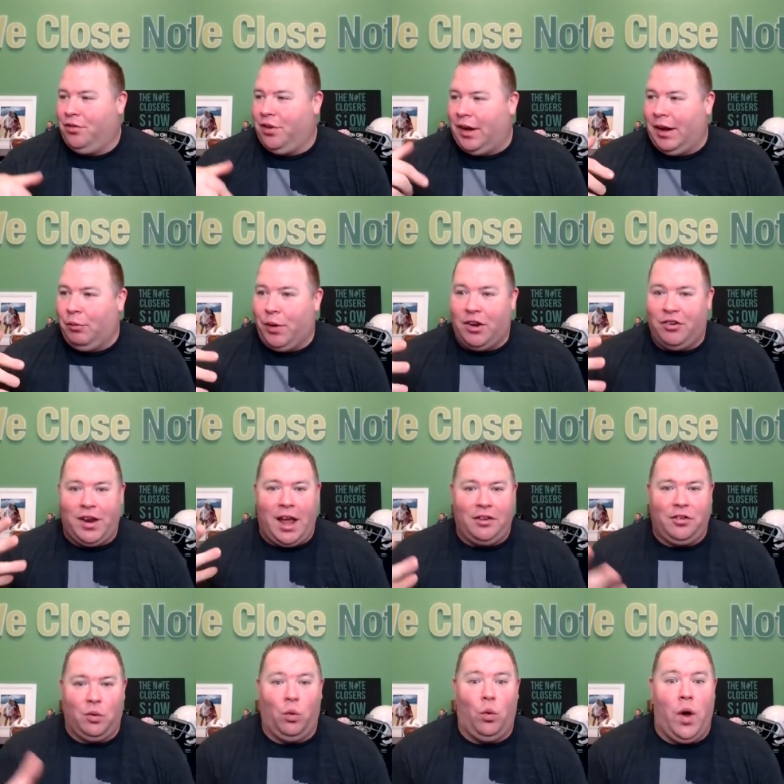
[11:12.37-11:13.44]
He, he, reached out
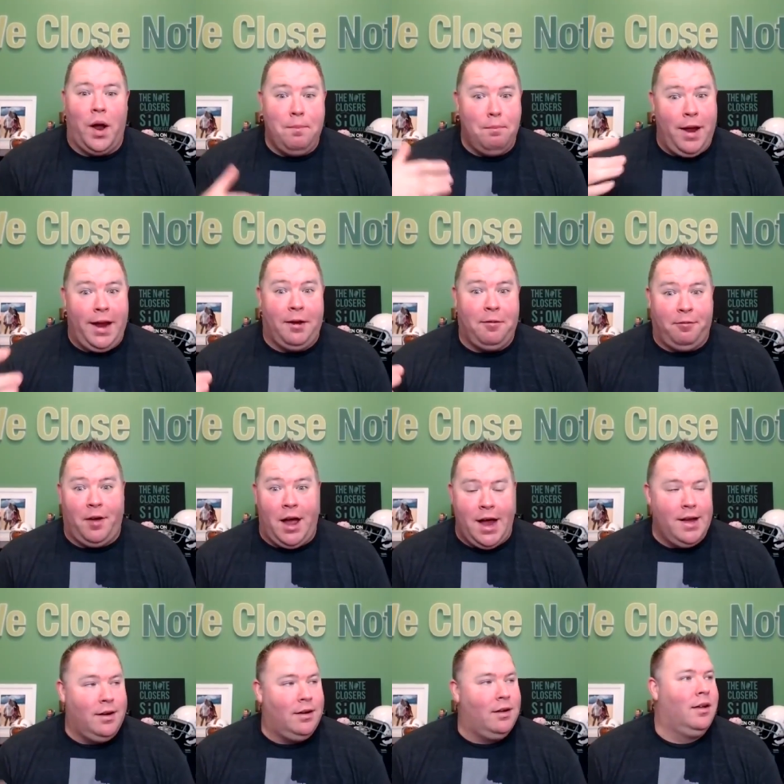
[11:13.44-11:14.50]
to one big
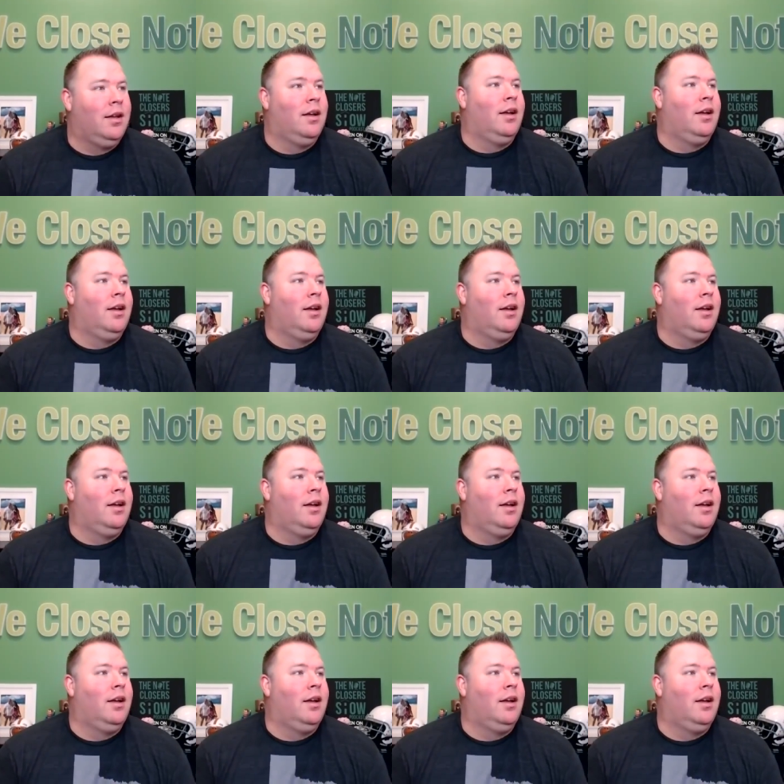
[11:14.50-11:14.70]
fund.